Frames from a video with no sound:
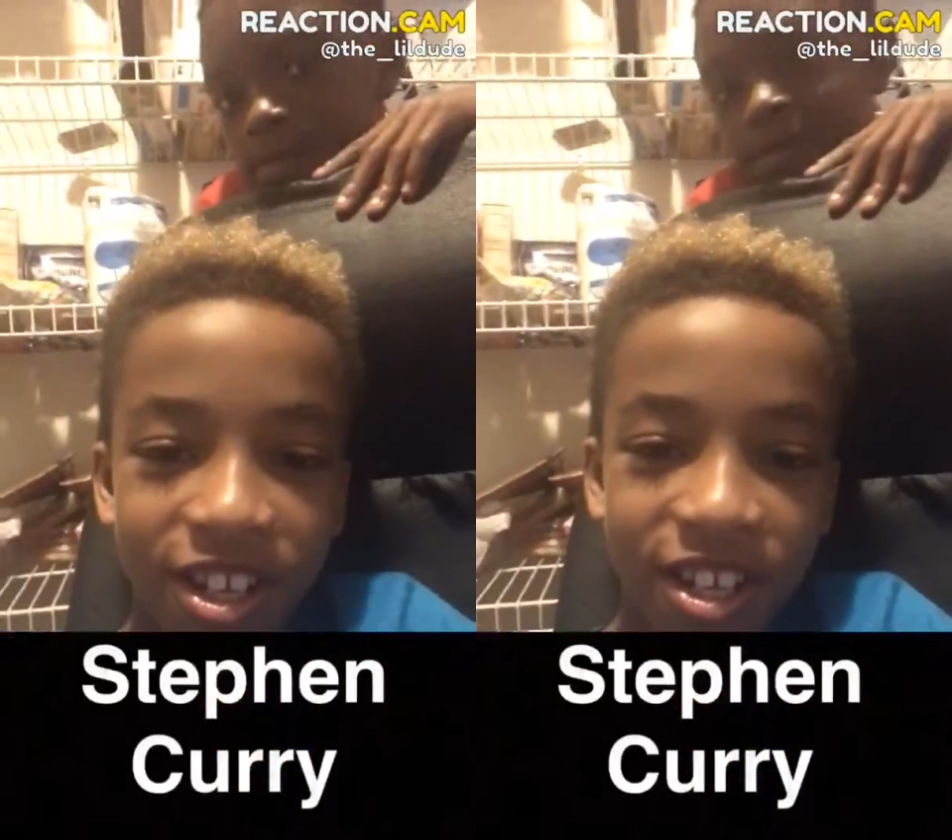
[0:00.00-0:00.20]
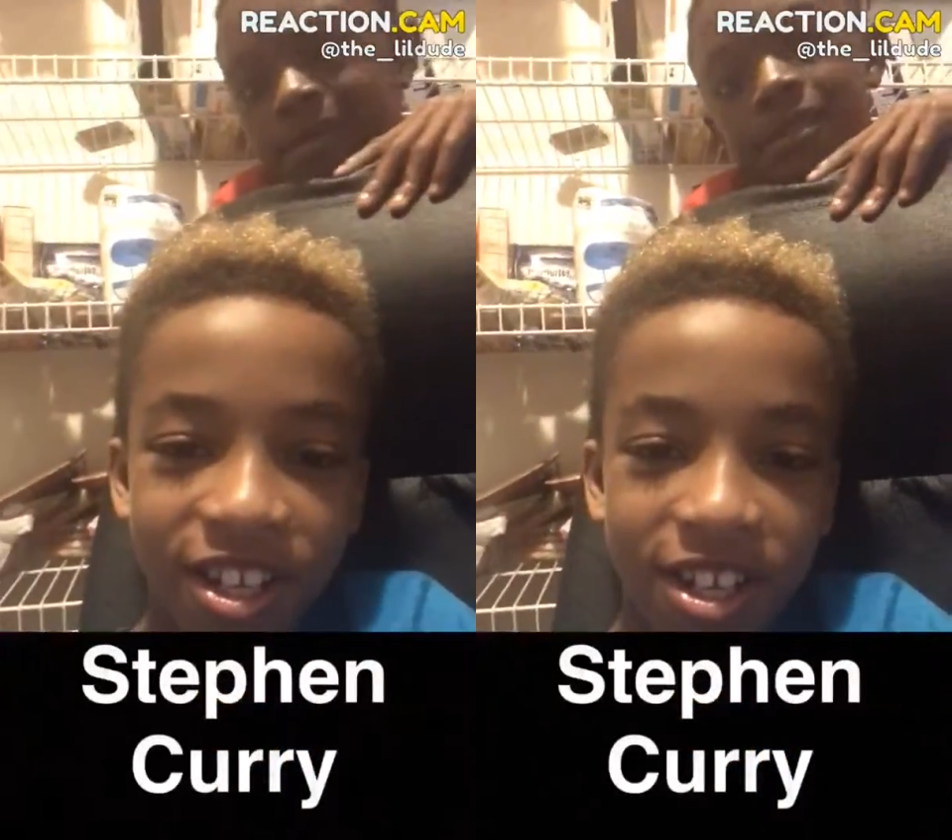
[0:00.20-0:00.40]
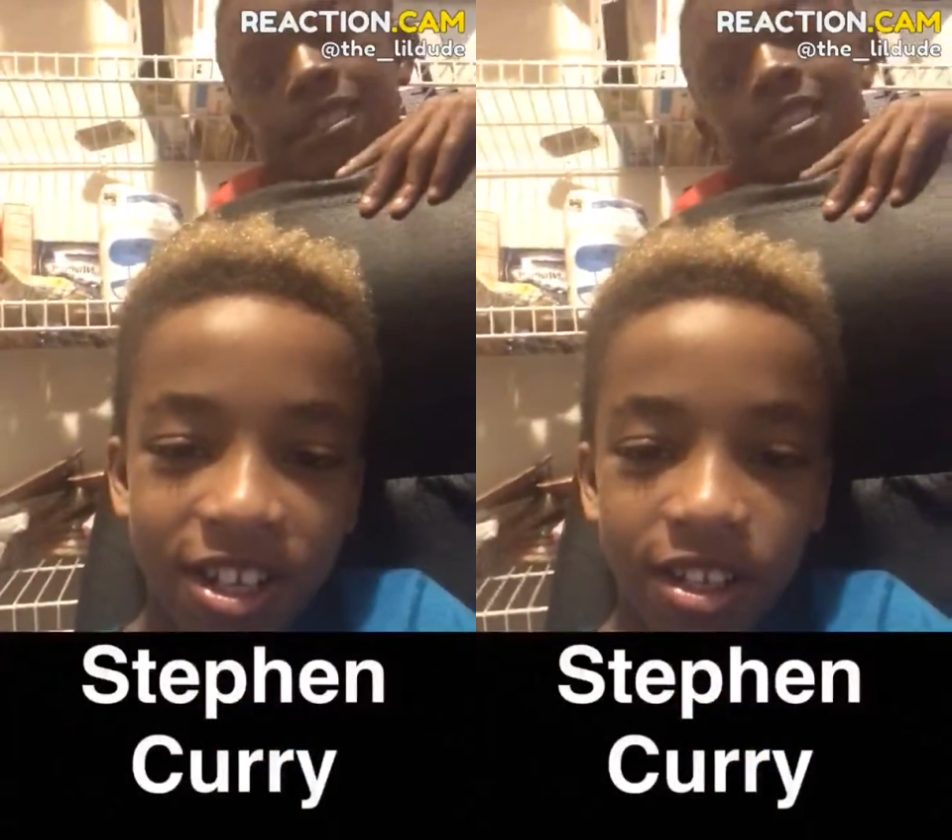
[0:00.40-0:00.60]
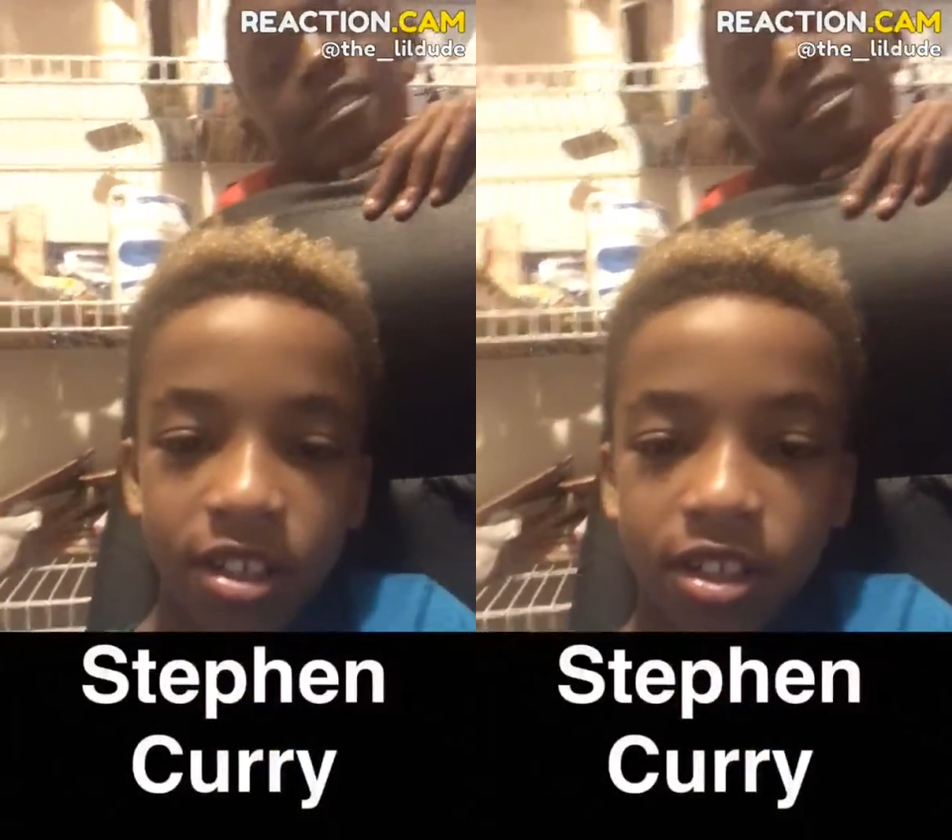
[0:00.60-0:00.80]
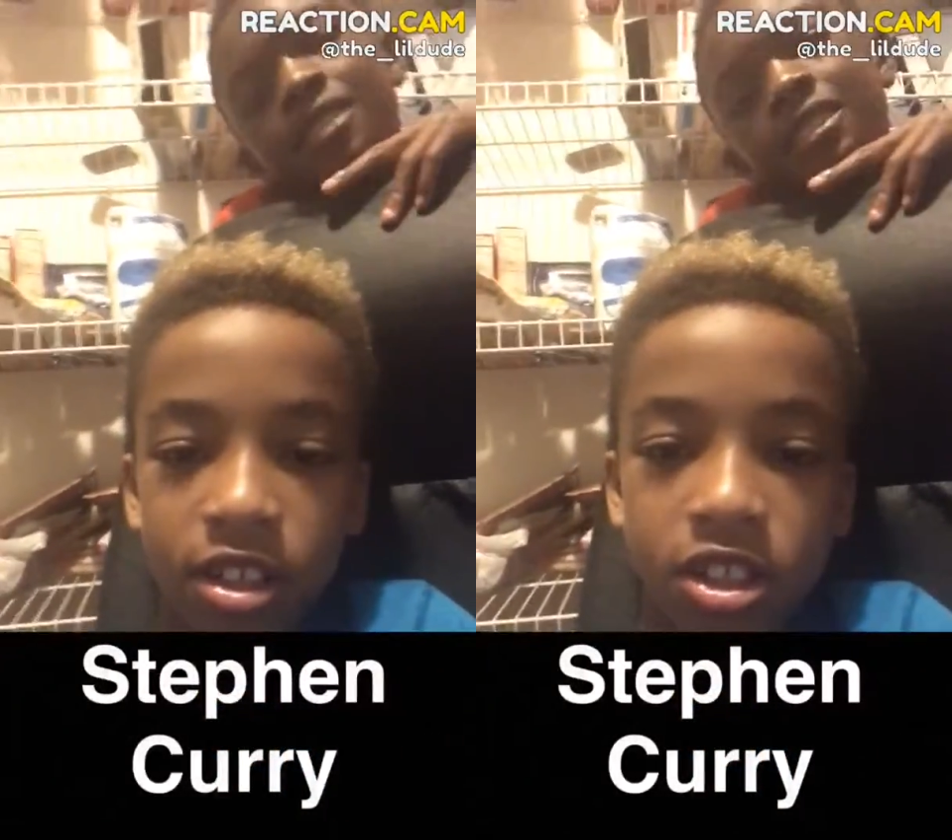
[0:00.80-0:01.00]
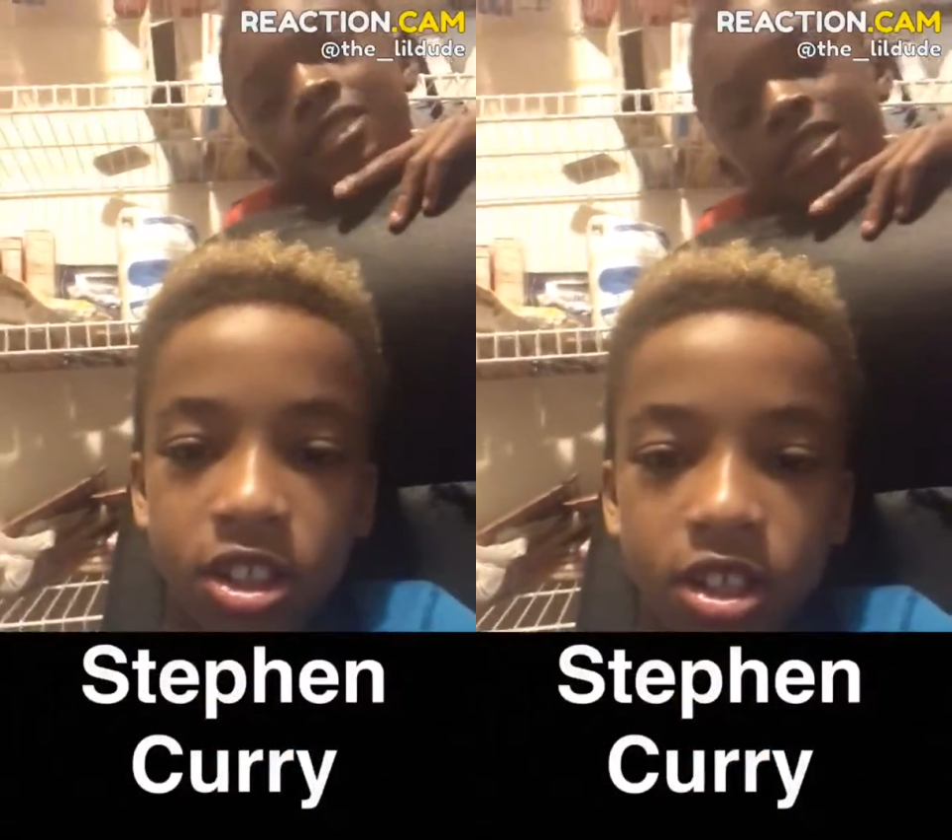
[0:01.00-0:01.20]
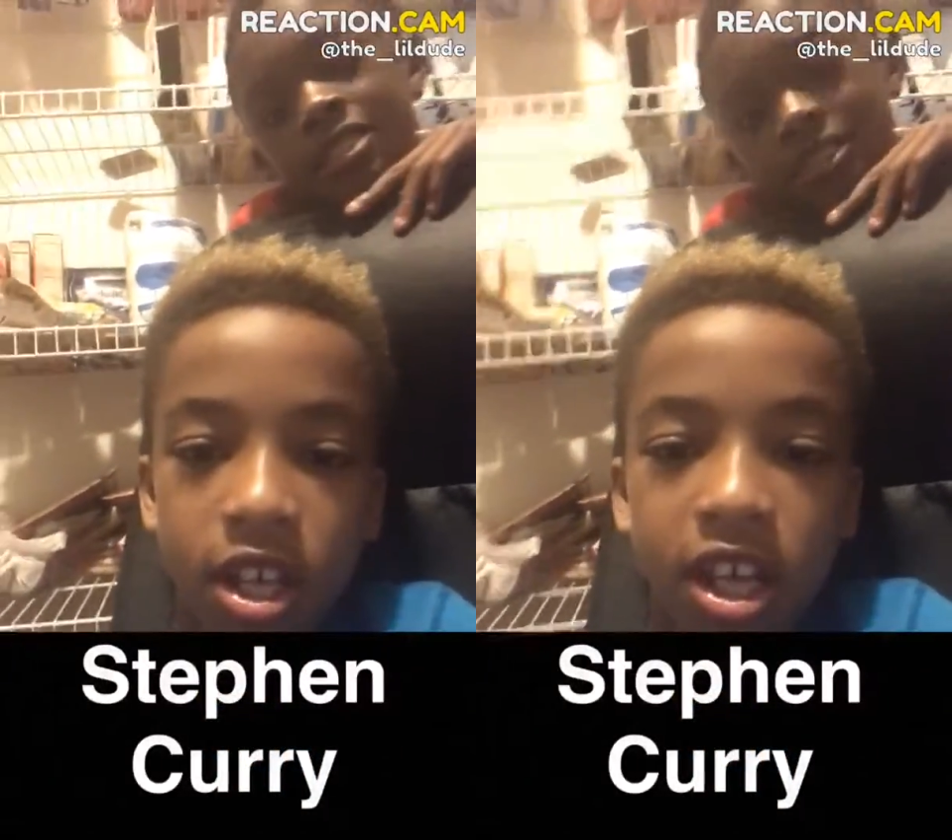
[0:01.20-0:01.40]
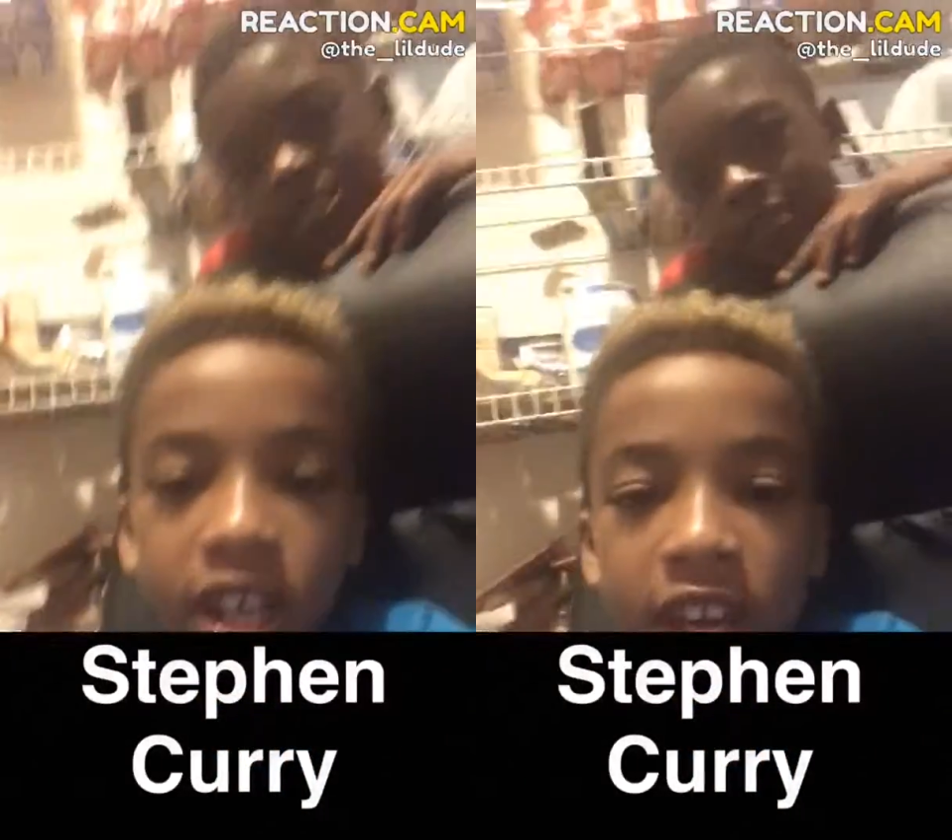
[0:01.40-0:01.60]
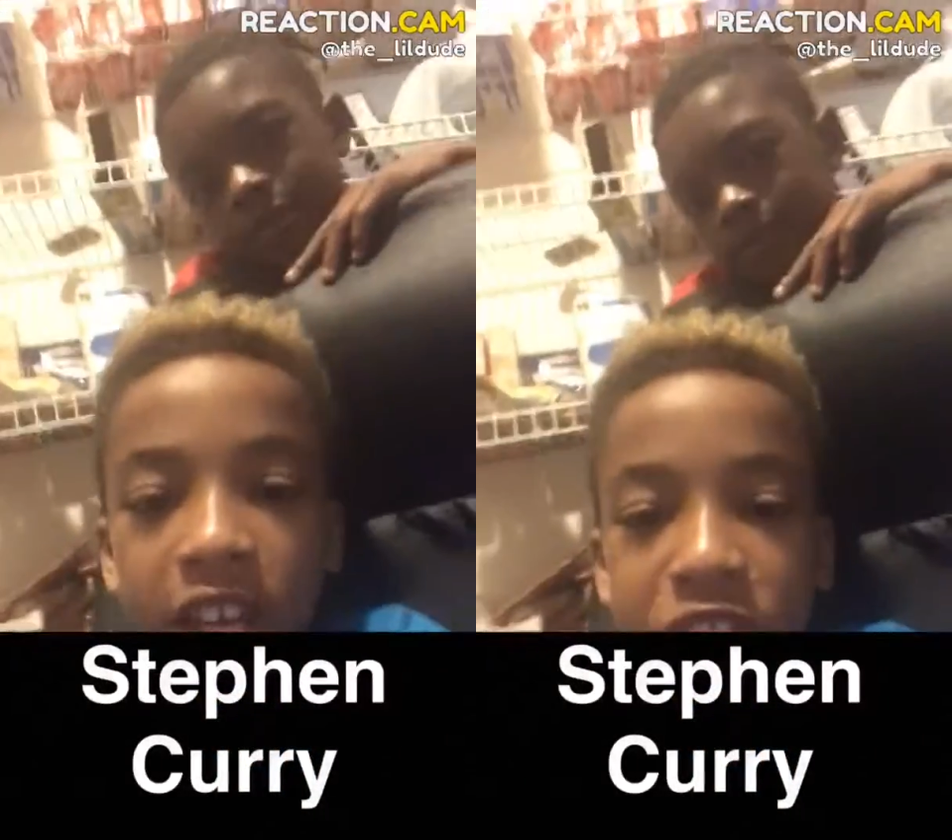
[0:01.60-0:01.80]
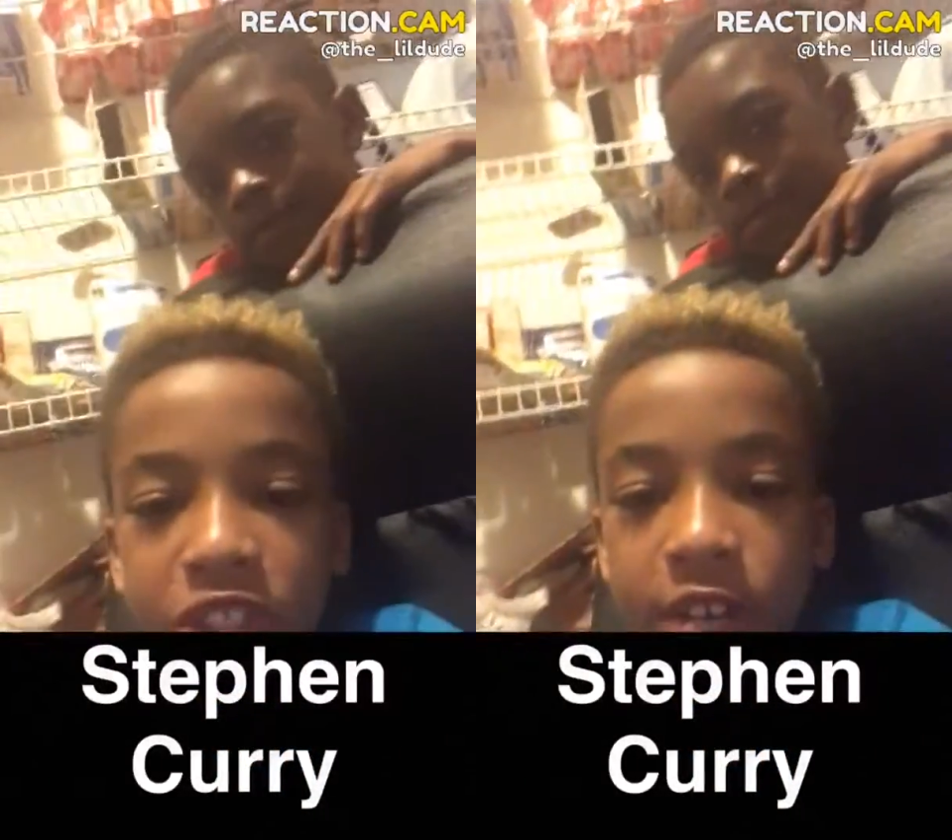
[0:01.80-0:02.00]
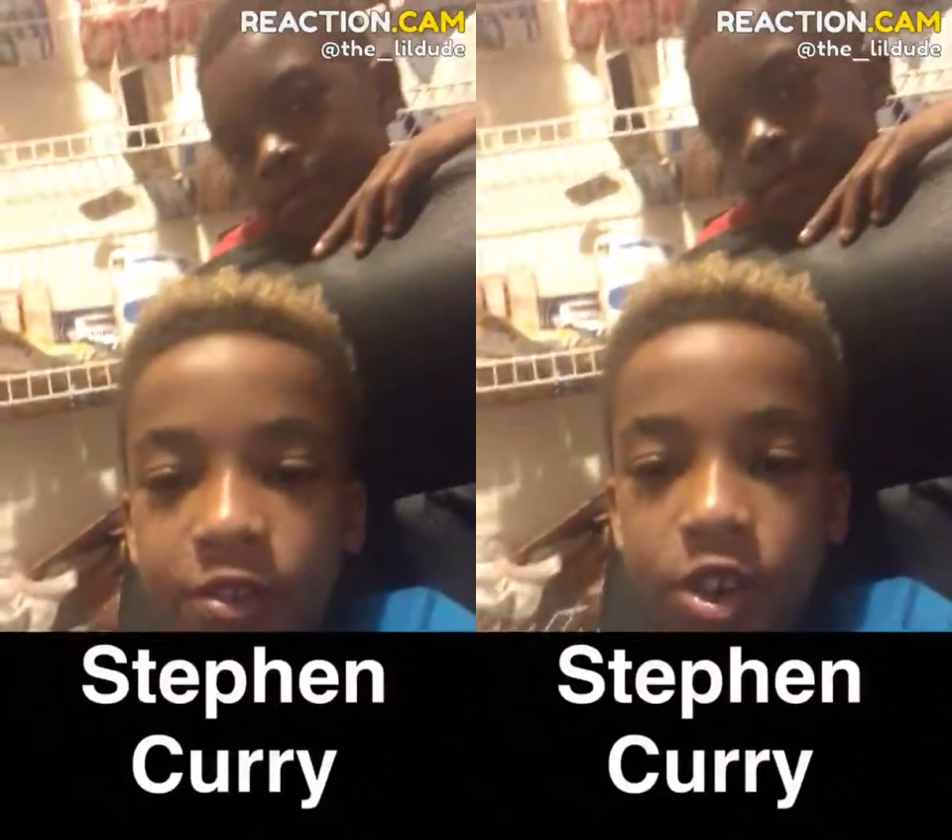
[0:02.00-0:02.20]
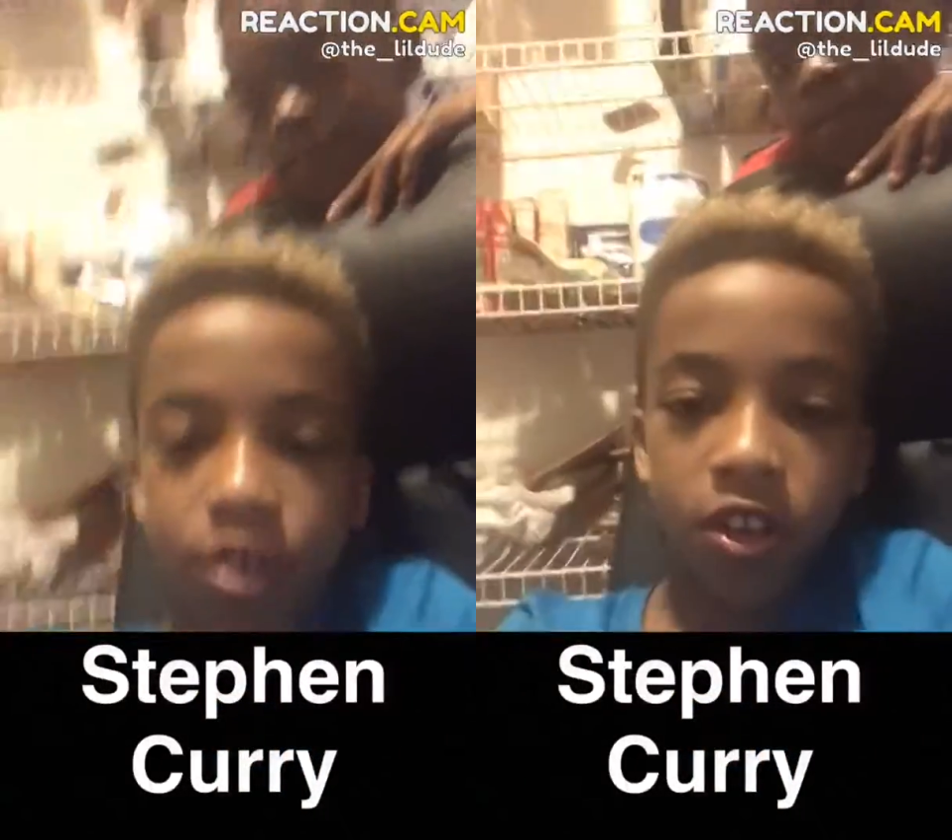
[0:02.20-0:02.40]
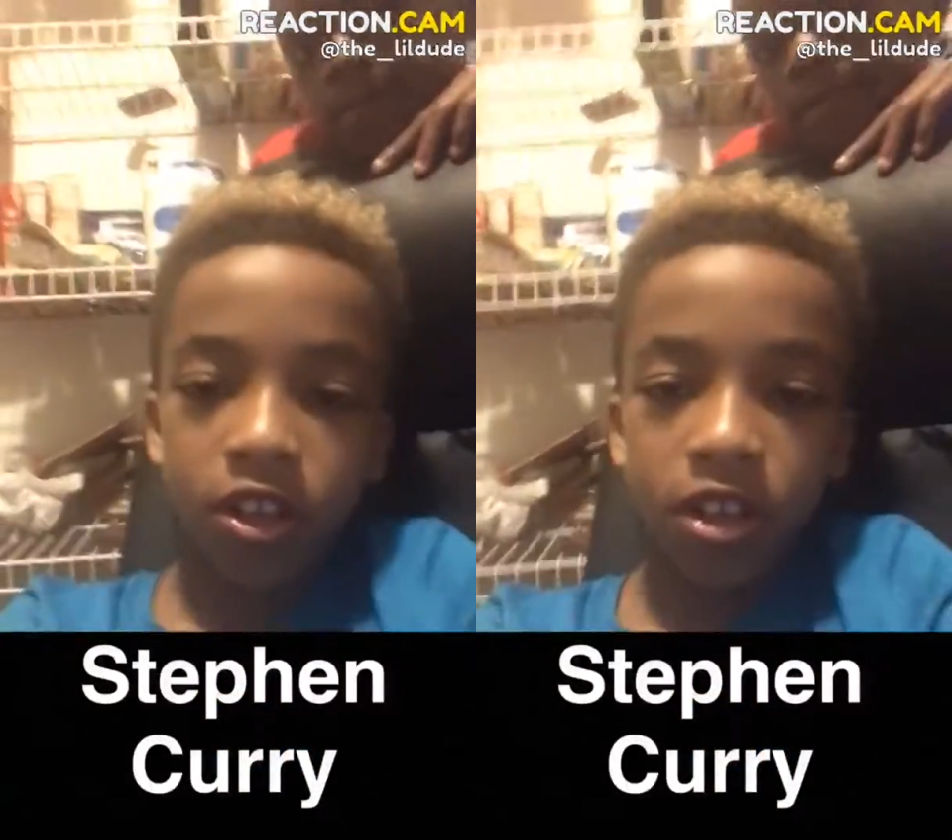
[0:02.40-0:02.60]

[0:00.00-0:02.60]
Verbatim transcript: Chef Curry. AKA Chef Curry.